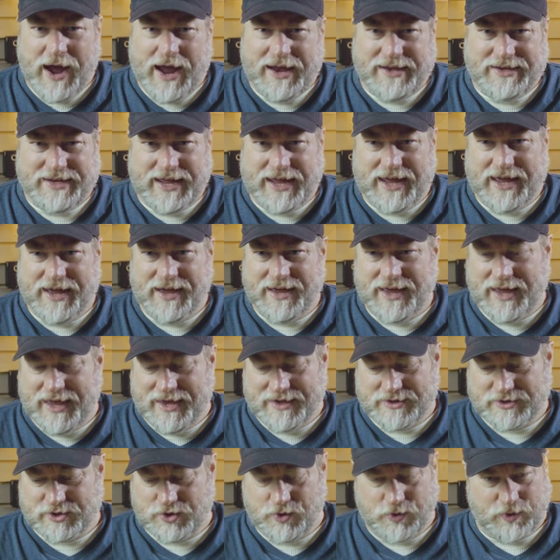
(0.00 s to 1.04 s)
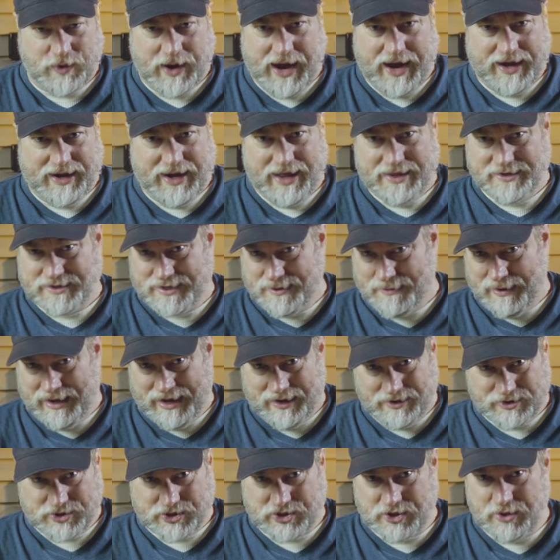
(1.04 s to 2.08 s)
idea is great and somebody
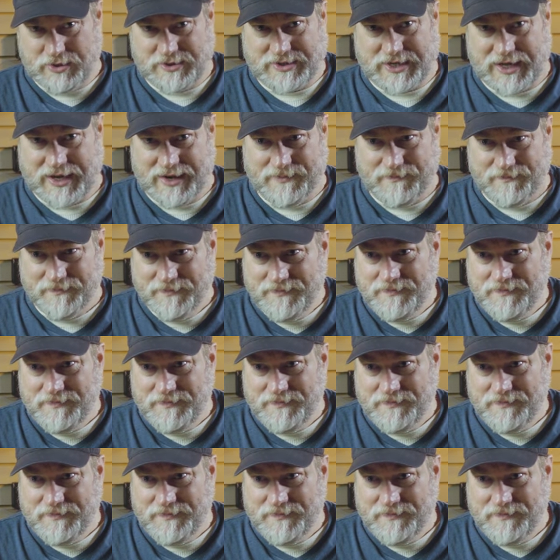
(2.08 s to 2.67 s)
else shoots it,